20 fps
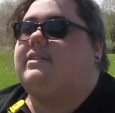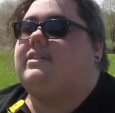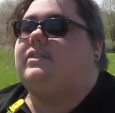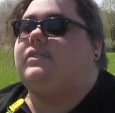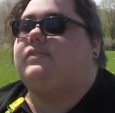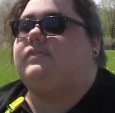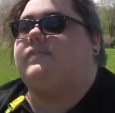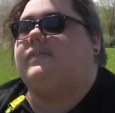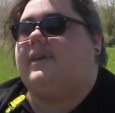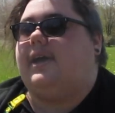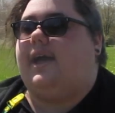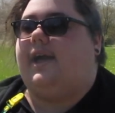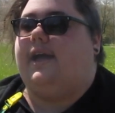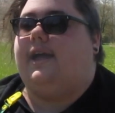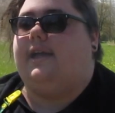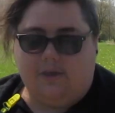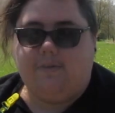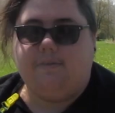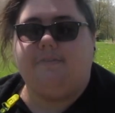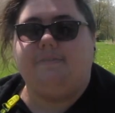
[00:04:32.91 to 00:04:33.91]
you've
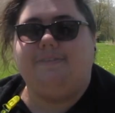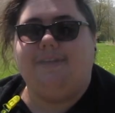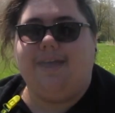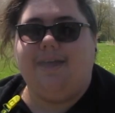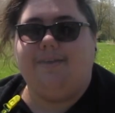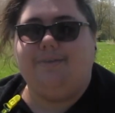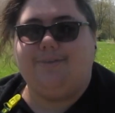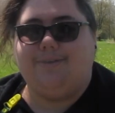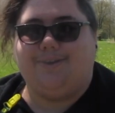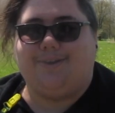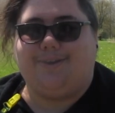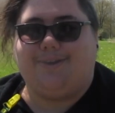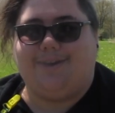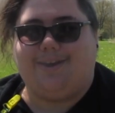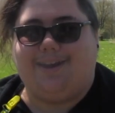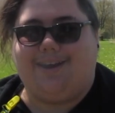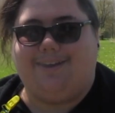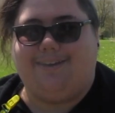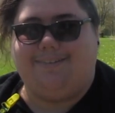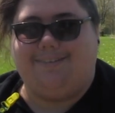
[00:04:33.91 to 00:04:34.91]
got a flower
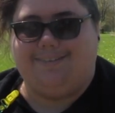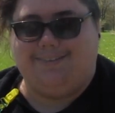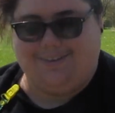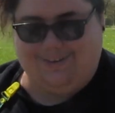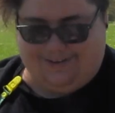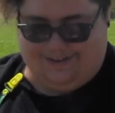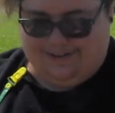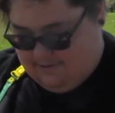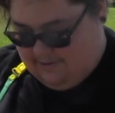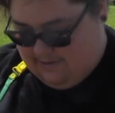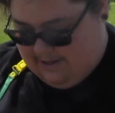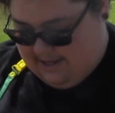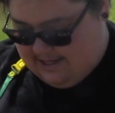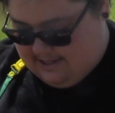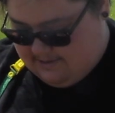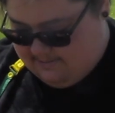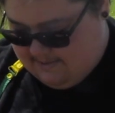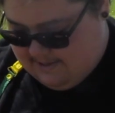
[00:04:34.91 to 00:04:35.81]
crown. So that's